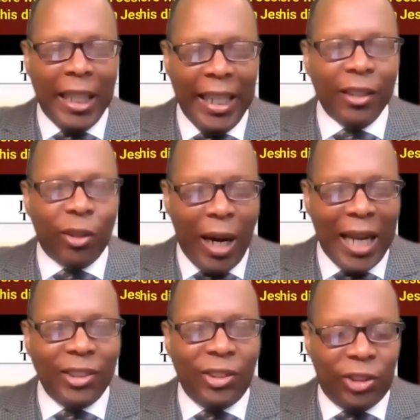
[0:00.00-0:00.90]
in
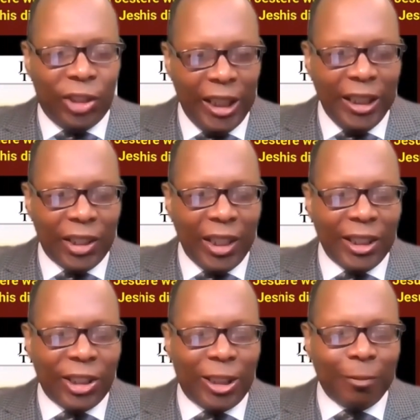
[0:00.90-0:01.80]
Christ
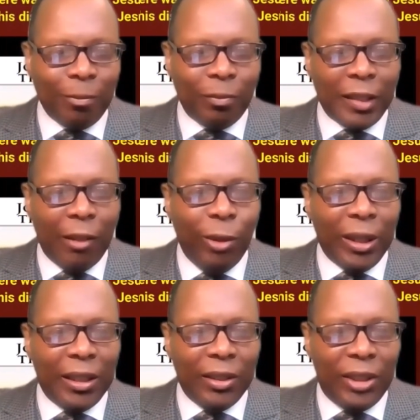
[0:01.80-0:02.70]
Jesus. We
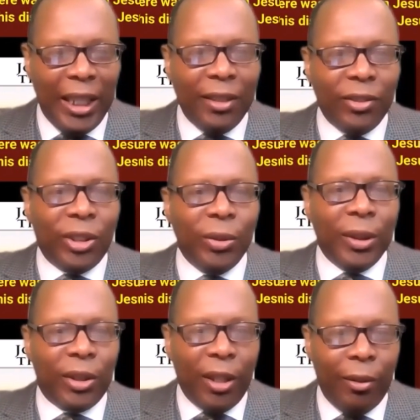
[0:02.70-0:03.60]
want to continue to
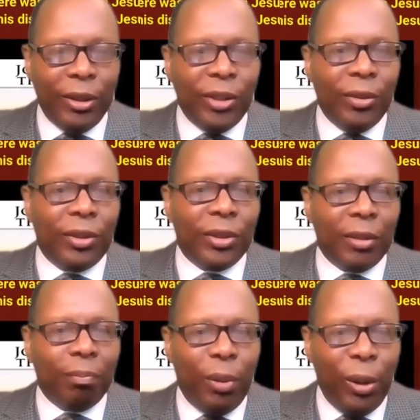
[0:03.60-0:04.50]
encourage you to
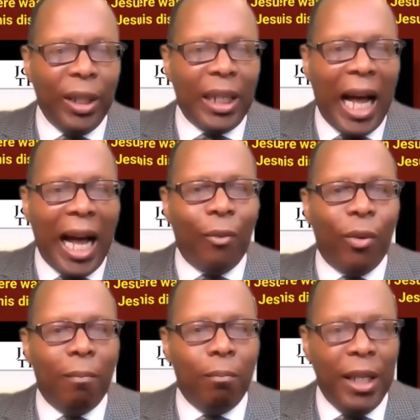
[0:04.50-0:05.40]
support
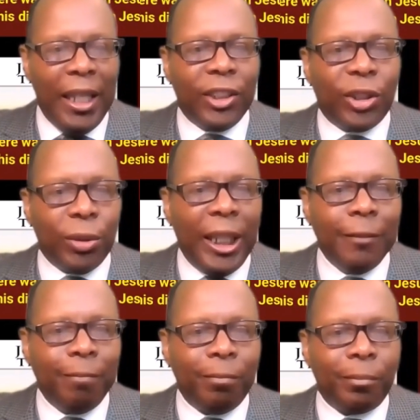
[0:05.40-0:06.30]
our
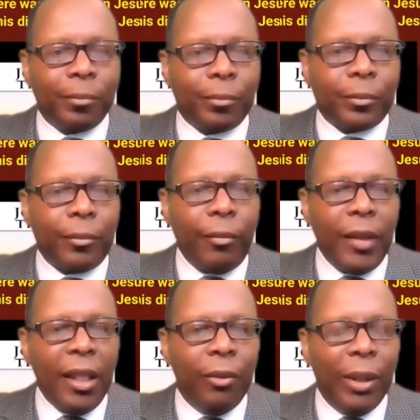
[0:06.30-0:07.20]
ministry.
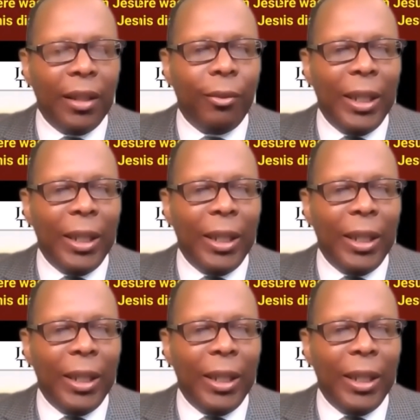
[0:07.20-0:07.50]
One of the